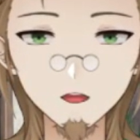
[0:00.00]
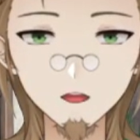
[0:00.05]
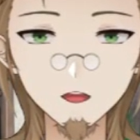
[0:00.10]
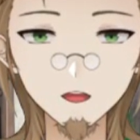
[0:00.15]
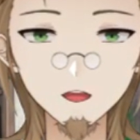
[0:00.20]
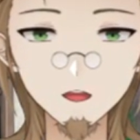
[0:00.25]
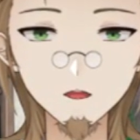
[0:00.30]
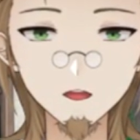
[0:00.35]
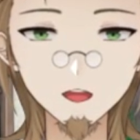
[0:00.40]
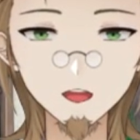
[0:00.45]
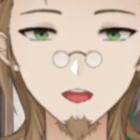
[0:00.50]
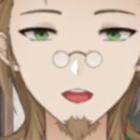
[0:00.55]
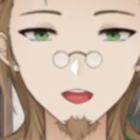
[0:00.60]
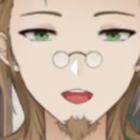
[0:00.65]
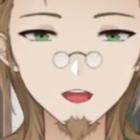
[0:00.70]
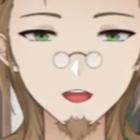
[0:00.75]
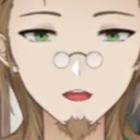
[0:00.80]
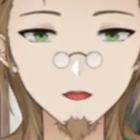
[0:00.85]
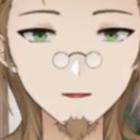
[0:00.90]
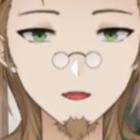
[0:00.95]
so i just
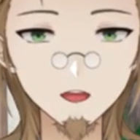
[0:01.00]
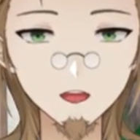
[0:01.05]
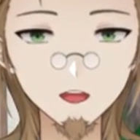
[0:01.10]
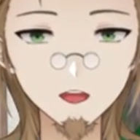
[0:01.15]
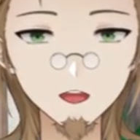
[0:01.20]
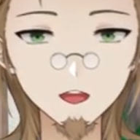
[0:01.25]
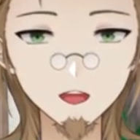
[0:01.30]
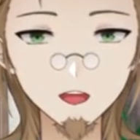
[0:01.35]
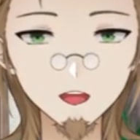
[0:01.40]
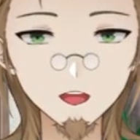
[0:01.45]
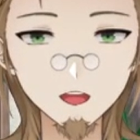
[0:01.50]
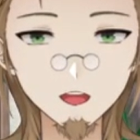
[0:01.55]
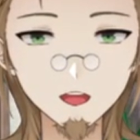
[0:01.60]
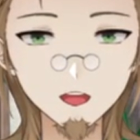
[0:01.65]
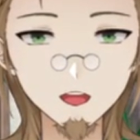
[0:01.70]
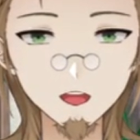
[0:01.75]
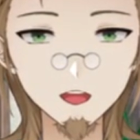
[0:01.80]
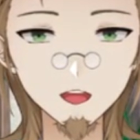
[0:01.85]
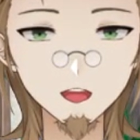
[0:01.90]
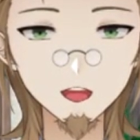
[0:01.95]
don't
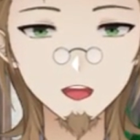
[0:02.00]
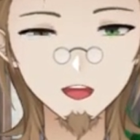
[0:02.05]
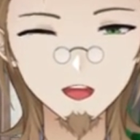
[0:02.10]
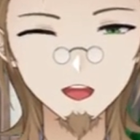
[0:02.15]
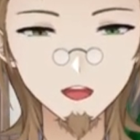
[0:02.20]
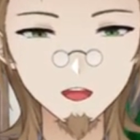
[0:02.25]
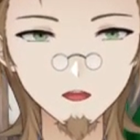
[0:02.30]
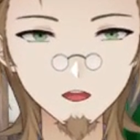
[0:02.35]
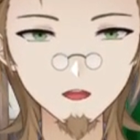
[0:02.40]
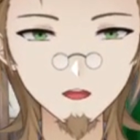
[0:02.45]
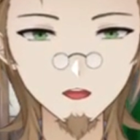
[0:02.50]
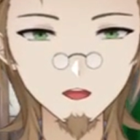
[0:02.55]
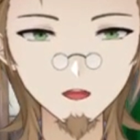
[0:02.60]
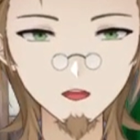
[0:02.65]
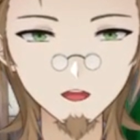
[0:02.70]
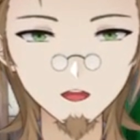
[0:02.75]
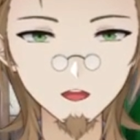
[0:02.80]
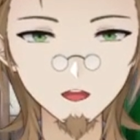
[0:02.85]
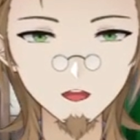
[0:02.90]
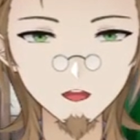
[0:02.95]
stand
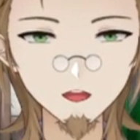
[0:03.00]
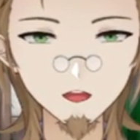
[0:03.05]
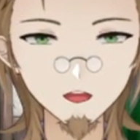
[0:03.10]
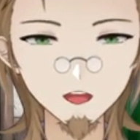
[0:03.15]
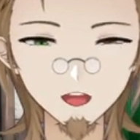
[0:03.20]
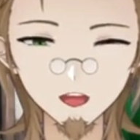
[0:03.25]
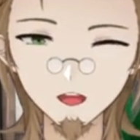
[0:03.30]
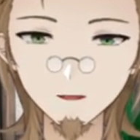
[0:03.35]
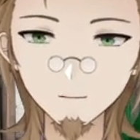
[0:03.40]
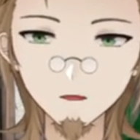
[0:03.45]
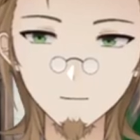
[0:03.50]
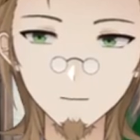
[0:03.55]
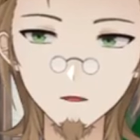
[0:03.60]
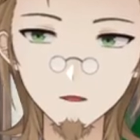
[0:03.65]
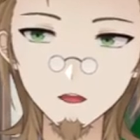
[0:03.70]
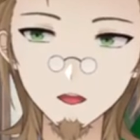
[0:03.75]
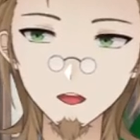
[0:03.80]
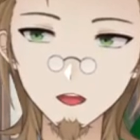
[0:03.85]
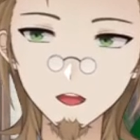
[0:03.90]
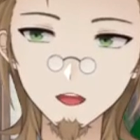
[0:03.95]
they have to be
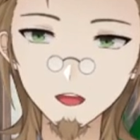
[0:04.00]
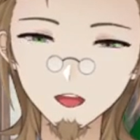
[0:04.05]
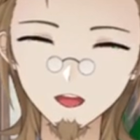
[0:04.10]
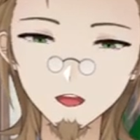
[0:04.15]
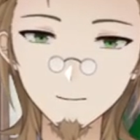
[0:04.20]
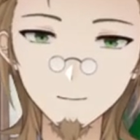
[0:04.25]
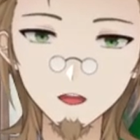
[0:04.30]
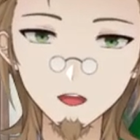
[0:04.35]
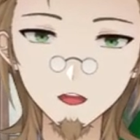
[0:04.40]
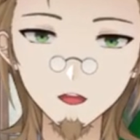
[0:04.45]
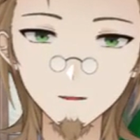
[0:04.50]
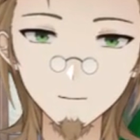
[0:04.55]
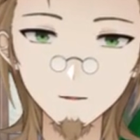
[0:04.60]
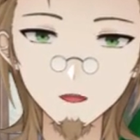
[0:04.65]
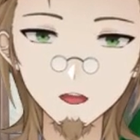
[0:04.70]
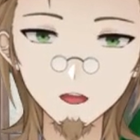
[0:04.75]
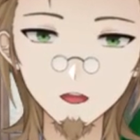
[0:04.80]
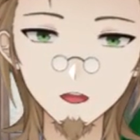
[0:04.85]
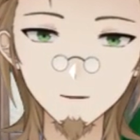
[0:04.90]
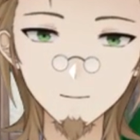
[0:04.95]
related somehow
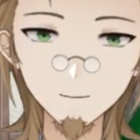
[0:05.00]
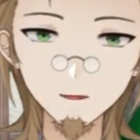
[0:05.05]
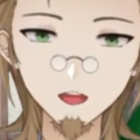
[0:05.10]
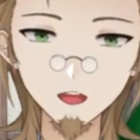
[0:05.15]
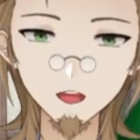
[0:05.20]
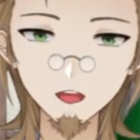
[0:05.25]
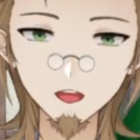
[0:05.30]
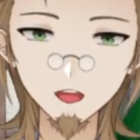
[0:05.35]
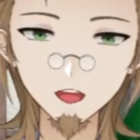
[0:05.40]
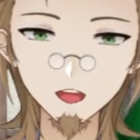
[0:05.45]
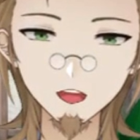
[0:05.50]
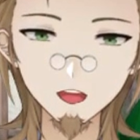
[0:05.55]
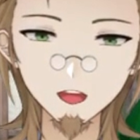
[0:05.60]
but they